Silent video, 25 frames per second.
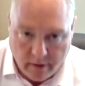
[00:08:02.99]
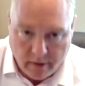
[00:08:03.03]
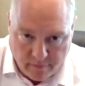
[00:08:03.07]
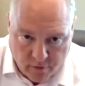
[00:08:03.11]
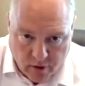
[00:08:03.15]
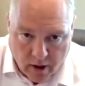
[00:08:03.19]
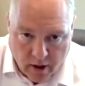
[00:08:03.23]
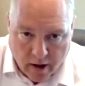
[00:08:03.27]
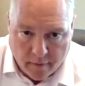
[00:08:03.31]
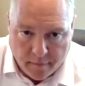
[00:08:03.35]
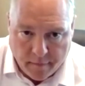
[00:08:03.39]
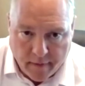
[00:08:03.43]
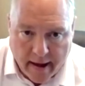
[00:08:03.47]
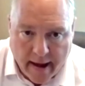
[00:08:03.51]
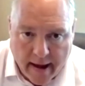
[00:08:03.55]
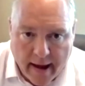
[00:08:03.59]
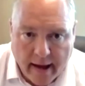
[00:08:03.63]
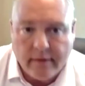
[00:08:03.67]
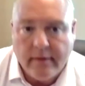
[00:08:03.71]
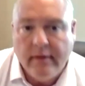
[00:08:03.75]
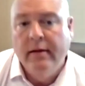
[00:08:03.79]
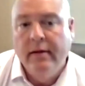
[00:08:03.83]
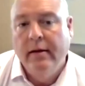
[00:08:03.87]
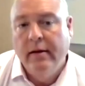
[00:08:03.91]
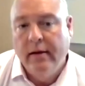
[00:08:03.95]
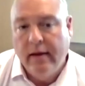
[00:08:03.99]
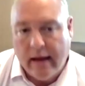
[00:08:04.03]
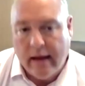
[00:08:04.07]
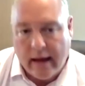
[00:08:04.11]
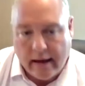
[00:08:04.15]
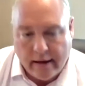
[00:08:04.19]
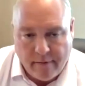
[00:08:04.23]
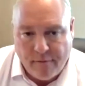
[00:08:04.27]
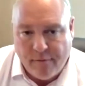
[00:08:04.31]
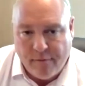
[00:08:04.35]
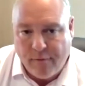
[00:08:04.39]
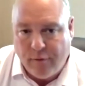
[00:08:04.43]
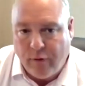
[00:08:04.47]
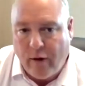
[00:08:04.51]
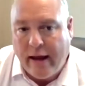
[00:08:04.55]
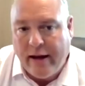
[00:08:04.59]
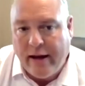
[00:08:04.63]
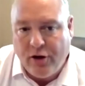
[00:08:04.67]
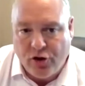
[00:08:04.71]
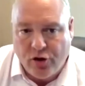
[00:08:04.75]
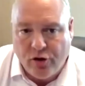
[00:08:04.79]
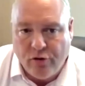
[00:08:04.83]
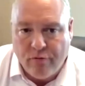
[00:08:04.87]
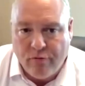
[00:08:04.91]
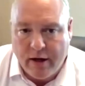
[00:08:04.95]
We've done that. And
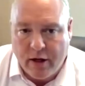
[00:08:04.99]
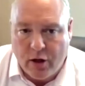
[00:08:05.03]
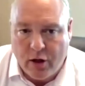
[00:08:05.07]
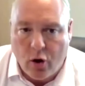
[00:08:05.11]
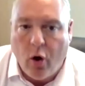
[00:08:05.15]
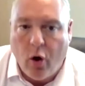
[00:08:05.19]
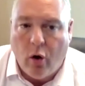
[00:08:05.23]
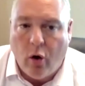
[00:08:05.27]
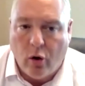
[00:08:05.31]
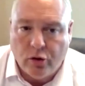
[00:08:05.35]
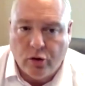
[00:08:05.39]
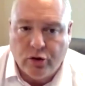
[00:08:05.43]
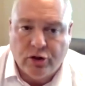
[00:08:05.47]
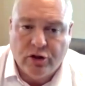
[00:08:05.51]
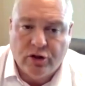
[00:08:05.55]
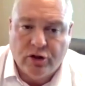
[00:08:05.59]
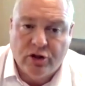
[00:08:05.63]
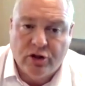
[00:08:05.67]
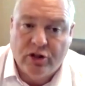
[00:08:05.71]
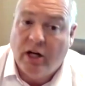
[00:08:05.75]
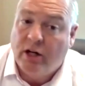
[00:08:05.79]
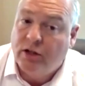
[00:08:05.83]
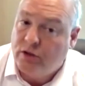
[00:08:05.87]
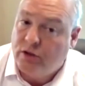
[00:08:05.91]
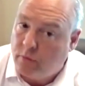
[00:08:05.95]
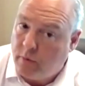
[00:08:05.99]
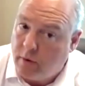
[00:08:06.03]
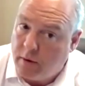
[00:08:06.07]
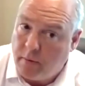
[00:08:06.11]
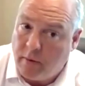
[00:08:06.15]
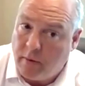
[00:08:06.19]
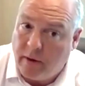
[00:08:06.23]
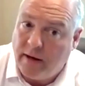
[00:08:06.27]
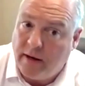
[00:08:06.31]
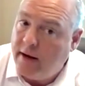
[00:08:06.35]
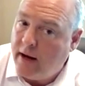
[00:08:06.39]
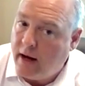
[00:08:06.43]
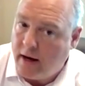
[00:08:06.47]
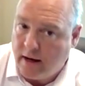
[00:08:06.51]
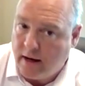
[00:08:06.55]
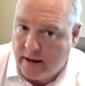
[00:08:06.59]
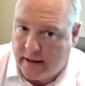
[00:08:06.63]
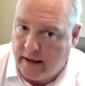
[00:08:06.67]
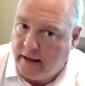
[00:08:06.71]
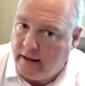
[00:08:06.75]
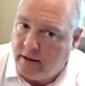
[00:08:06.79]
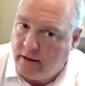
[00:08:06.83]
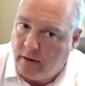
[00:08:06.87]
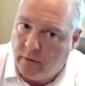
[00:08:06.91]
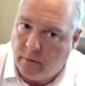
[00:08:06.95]
inflationary costs are such that we were
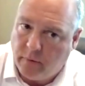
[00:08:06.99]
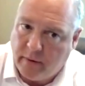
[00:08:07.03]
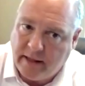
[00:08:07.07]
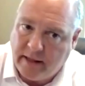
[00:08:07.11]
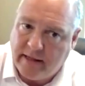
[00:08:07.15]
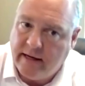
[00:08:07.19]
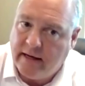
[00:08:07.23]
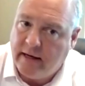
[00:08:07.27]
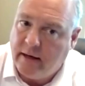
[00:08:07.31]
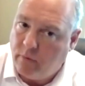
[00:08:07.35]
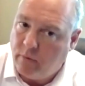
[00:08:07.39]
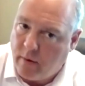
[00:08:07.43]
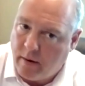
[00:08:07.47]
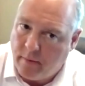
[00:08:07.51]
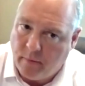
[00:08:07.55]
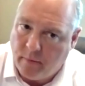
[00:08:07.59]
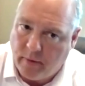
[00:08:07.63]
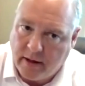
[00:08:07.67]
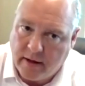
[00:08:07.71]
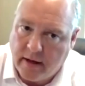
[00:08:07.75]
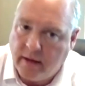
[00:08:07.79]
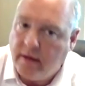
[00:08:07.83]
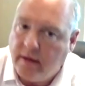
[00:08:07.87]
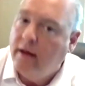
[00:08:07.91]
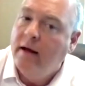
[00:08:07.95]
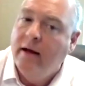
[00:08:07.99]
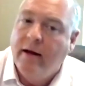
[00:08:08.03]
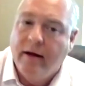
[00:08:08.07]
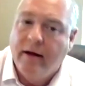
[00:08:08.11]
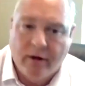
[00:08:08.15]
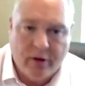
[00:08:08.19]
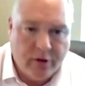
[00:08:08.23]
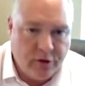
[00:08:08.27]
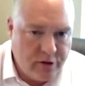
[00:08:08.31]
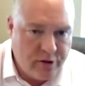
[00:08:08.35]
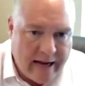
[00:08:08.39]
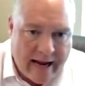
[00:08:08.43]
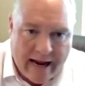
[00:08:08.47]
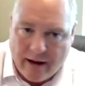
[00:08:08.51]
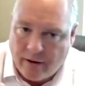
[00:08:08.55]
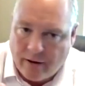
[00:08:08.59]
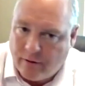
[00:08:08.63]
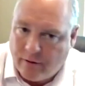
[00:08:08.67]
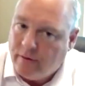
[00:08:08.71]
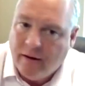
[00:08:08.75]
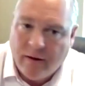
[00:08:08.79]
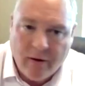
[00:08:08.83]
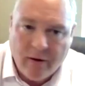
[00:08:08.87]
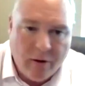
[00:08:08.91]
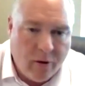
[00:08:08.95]
lucky that we did it when we did, because
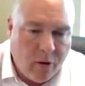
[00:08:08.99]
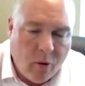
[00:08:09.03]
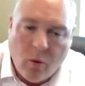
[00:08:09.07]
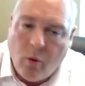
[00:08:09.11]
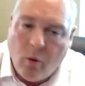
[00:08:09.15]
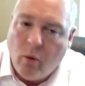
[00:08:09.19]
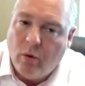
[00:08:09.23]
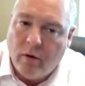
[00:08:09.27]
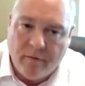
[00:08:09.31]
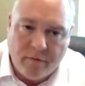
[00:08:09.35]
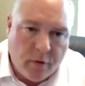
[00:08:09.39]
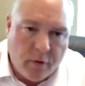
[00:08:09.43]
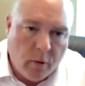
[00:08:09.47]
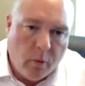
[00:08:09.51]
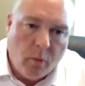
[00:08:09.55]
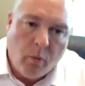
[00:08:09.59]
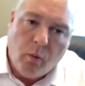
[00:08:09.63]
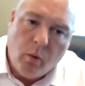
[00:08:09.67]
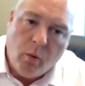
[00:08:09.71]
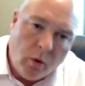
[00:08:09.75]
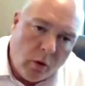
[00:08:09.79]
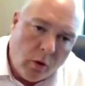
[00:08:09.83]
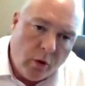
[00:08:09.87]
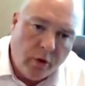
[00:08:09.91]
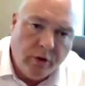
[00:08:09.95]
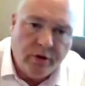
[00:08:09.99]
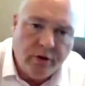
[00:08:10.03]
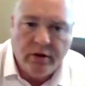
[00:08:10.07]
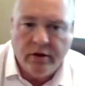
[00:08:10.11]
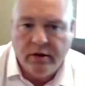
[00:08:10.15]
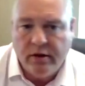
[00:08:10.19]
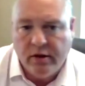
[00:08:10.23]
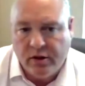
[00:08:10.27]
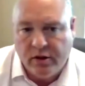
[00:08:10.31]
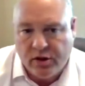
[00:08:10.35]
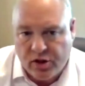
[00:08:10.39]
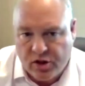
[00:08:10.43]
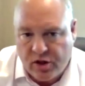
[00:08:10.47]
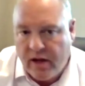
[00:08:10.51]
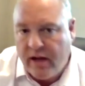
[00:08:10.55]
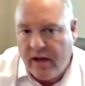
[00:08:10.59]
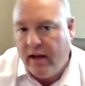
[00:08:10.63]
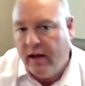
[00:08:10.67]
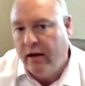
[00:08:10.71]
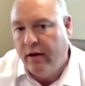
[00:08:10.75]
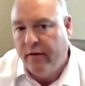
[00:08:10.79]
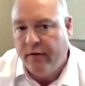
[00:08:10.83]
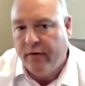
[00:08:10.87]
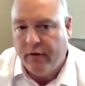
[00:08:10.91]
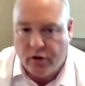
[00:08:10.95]
now all of the wood and the
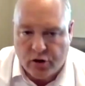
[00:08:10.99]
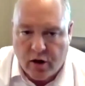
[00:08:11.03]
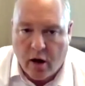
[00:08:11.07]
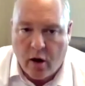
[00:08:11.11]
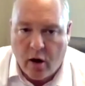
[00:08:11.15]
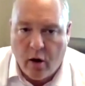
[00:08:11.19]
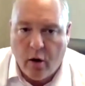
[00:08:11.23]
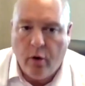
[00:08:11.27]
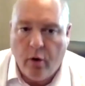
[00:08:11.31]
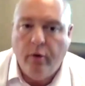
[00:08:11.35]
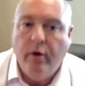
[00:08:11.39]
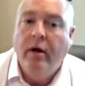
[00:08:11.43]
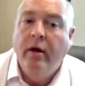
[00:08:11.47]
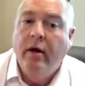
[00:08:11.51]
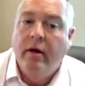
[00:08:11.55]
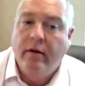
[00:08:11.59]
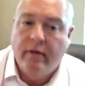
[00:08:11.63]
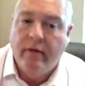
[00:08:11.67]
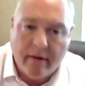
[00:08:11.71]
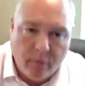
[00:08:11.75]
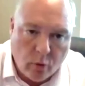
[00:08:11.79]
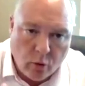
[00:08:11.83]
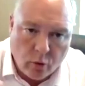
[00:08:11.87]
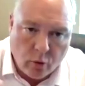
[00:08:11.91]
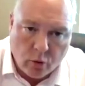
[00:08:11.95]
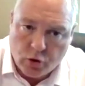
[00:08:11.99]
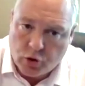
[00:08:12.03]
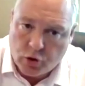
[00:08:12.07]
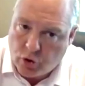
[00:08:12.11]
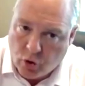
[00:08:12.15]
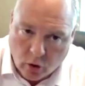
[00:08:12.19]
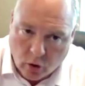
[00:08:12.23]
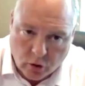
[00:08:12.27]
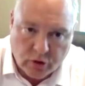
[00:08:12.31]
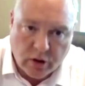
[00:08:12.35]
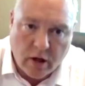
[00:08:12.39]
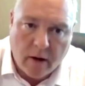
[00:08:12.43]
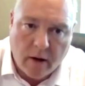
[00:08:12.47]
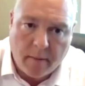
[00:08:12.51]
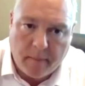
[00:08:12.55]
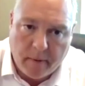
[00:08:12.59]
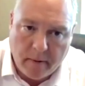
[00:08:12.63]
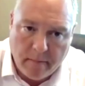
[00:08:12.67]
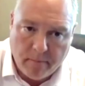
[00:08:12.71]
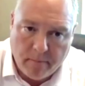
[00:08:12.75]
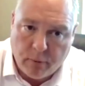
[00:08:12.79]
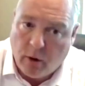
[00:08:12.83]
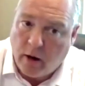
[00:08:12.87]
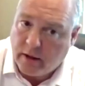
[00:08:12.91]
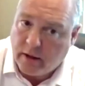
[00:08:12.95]
steel and the stone, they've all shot
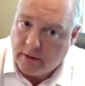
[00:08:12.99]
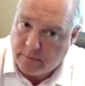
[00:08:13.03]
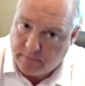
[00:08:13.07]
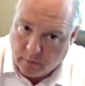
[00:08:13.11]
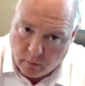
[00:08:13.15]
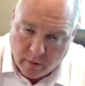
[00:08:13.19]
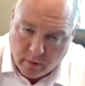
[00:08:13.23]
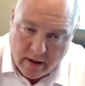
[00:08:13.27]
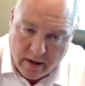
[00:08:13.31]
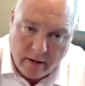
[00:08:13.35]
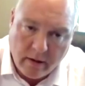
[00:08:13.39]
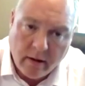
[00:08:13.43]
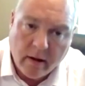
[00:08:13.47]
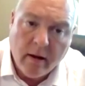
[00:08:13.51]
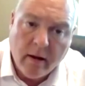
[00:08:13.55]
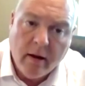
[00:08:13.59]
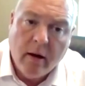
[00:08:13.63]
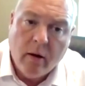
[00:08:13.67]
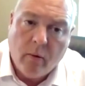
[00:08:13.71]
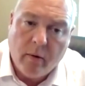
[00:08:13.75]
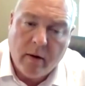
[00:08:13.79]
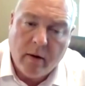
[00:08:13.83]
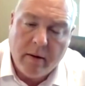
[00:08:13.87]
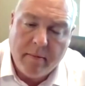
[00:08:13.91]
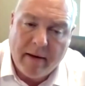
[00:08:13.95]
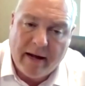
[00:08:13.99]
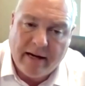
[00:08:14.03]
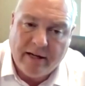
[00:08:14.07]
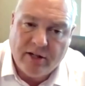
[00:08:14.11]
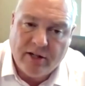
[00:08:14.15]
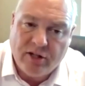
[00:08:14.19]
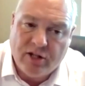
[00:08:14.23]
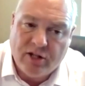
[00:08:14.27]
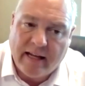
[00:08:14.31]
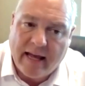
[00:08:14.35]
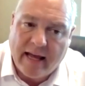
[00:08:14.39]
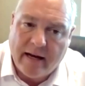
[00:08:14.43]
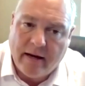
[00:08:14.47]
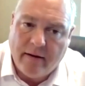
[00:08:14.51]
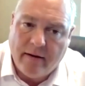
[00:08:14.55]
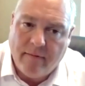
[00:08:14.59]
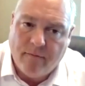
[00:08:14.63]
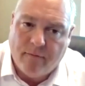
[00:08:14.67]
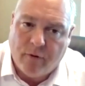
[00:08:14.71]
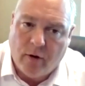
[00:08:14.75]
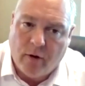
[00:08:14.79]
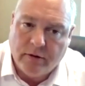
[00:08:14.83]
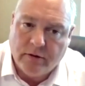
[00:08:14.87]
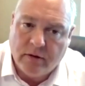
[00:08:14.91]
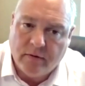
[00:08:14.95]
up in price. But we managed to get
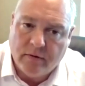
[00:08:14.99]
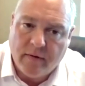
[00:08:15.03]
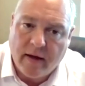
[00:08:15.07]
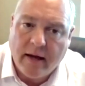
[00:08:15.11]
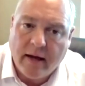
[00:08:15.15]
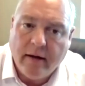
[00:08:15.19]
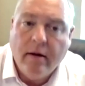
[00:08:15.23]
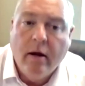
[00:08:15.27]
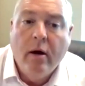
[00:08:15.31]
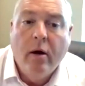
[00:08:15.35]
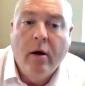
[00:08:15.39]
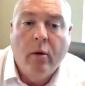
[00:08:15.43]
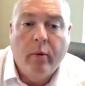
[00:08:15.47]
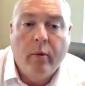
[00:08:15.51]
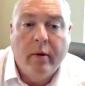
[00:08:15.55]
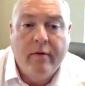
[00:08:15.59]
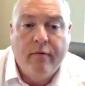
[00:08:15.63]
in front of that.